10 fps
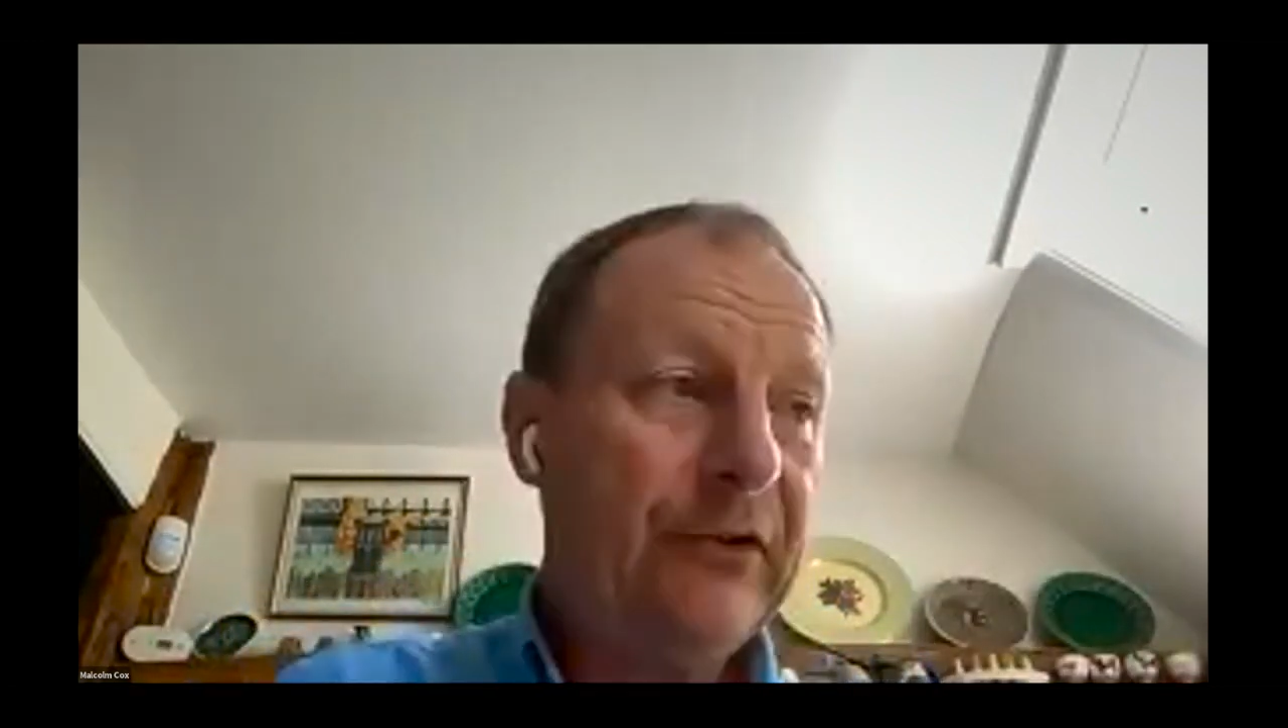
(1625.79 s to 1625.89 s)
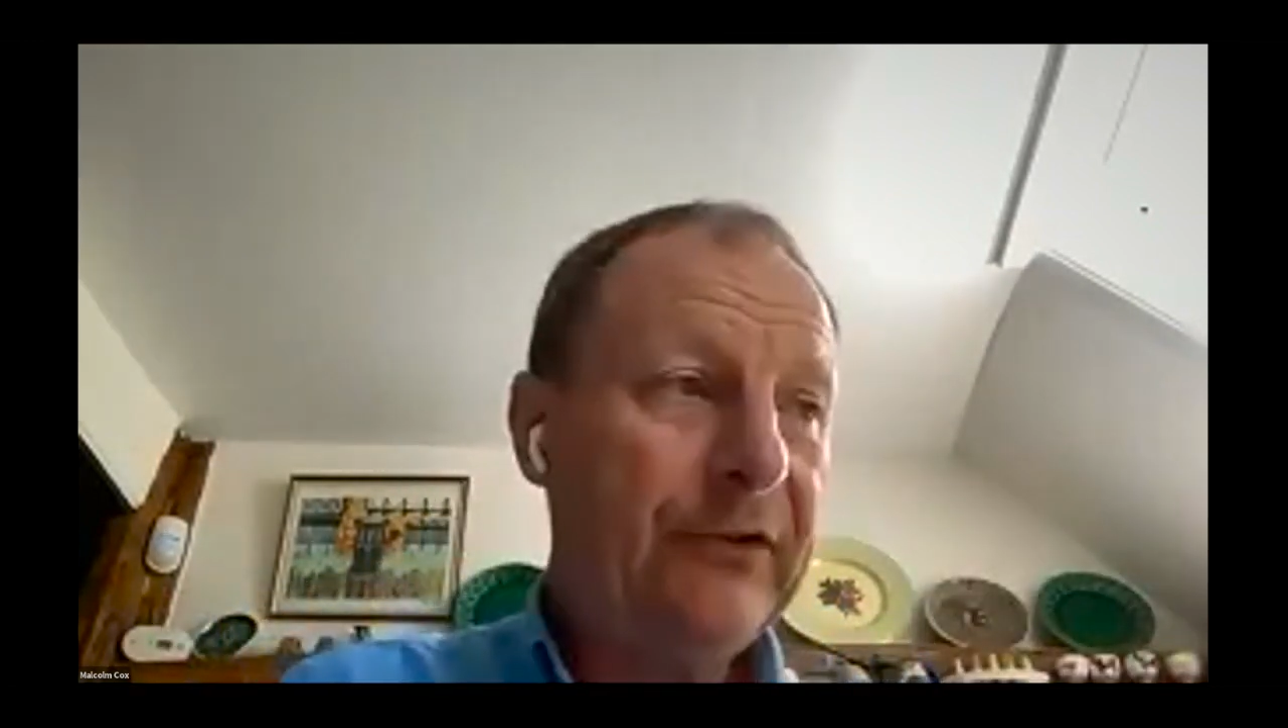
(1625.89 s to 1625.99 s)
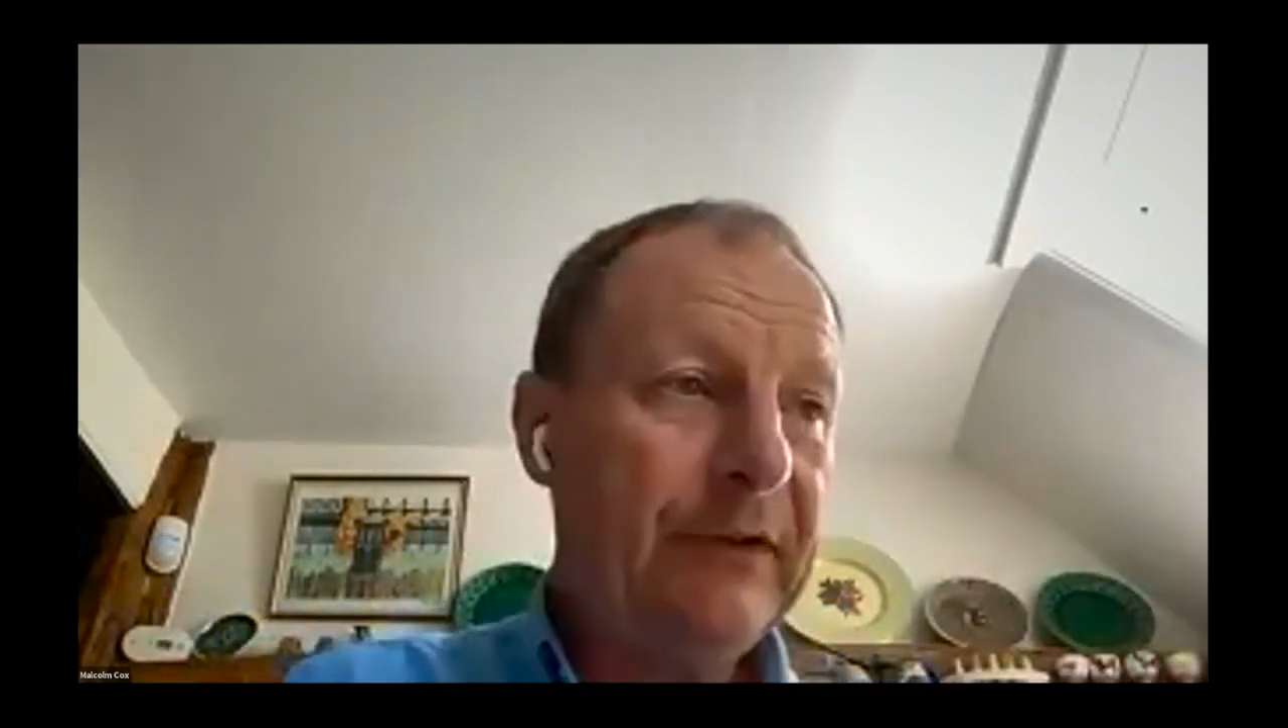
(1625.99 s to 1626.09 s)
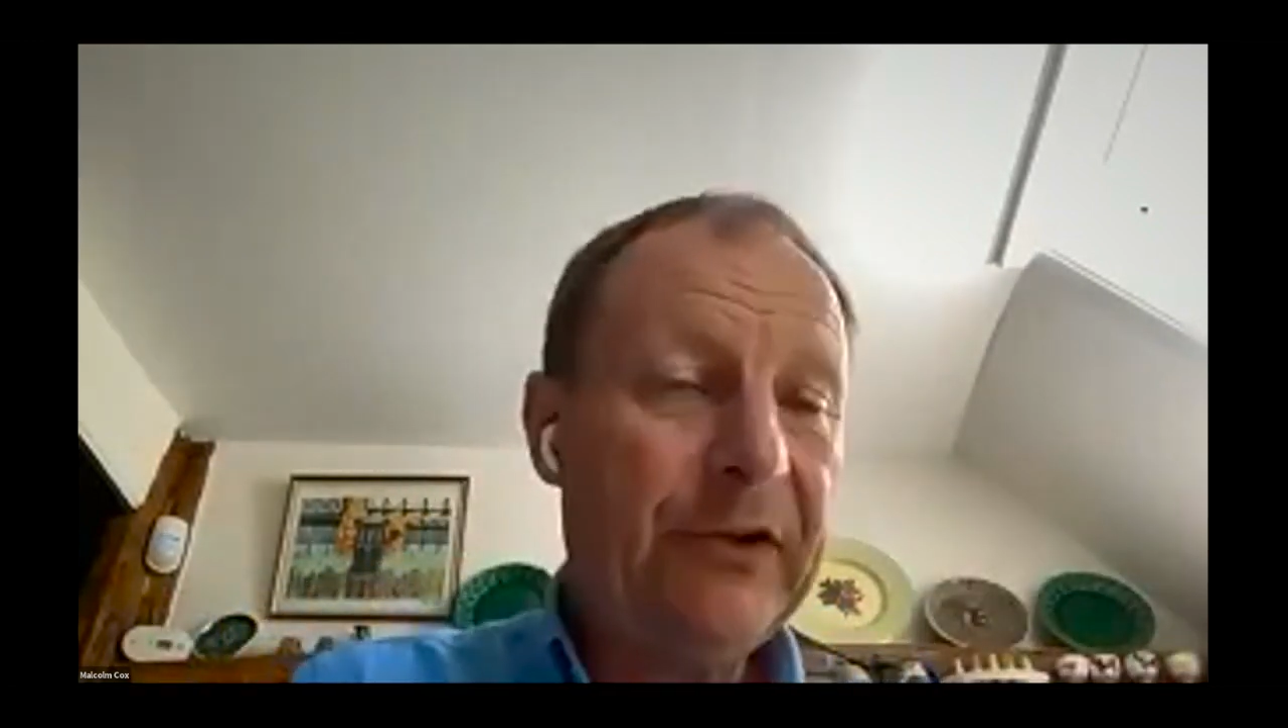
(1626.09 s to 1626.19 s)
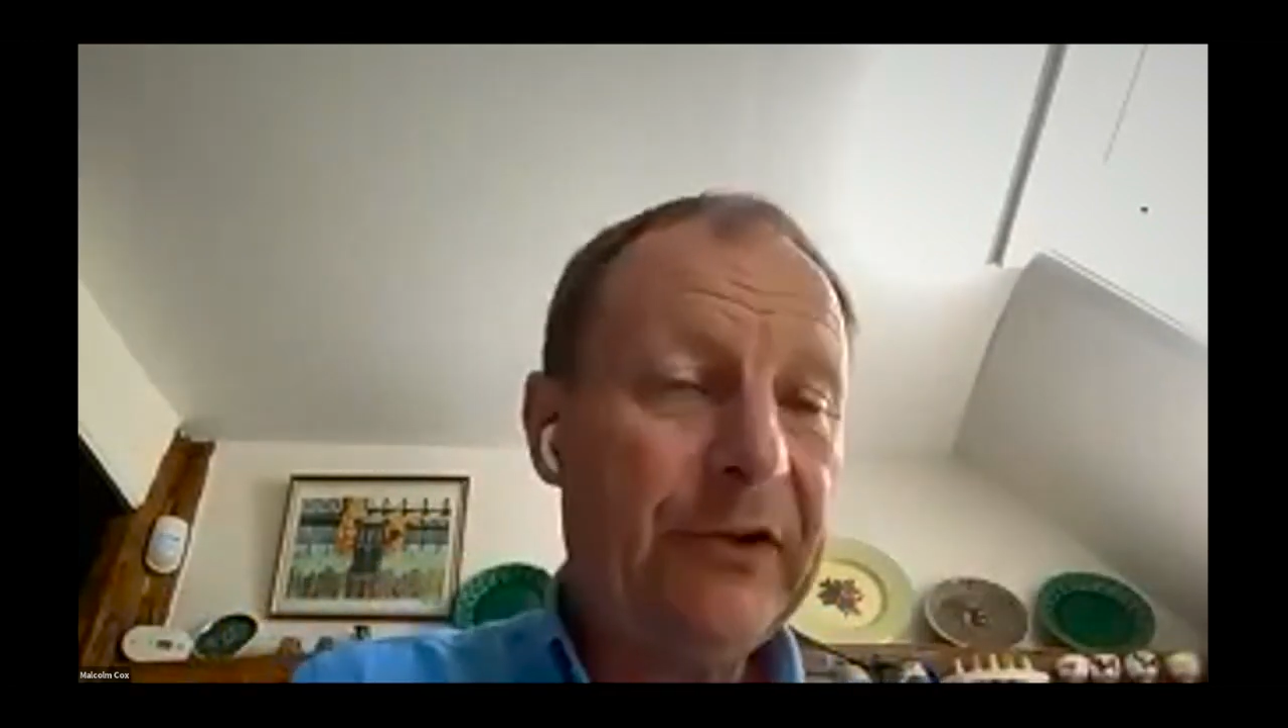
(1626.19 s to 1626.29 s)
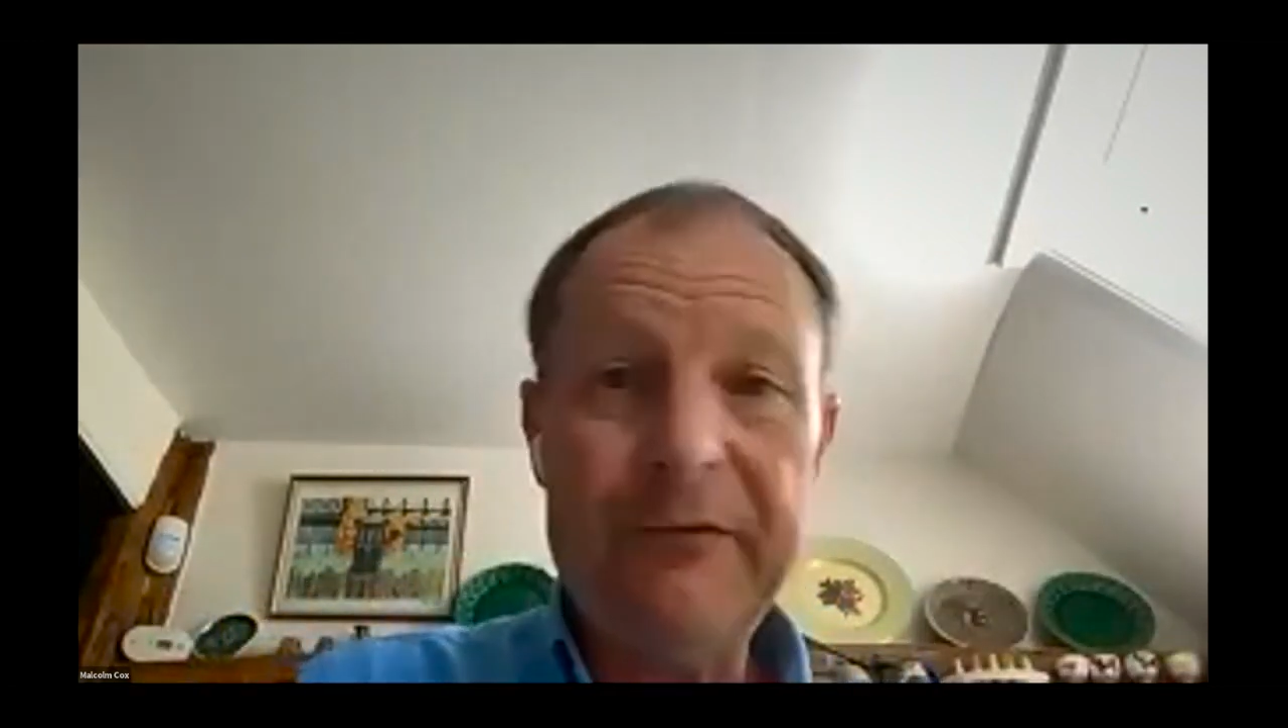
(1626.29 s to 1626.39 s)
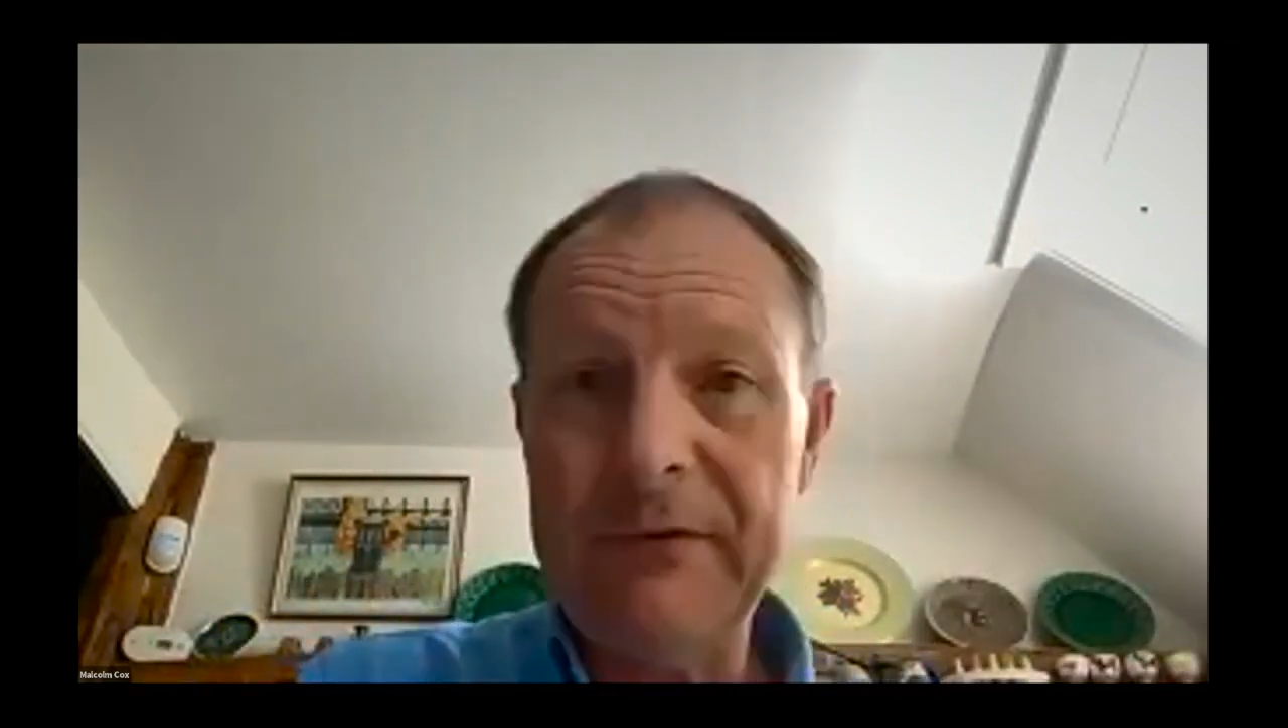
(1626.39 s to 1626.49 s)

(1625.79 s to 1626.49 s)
17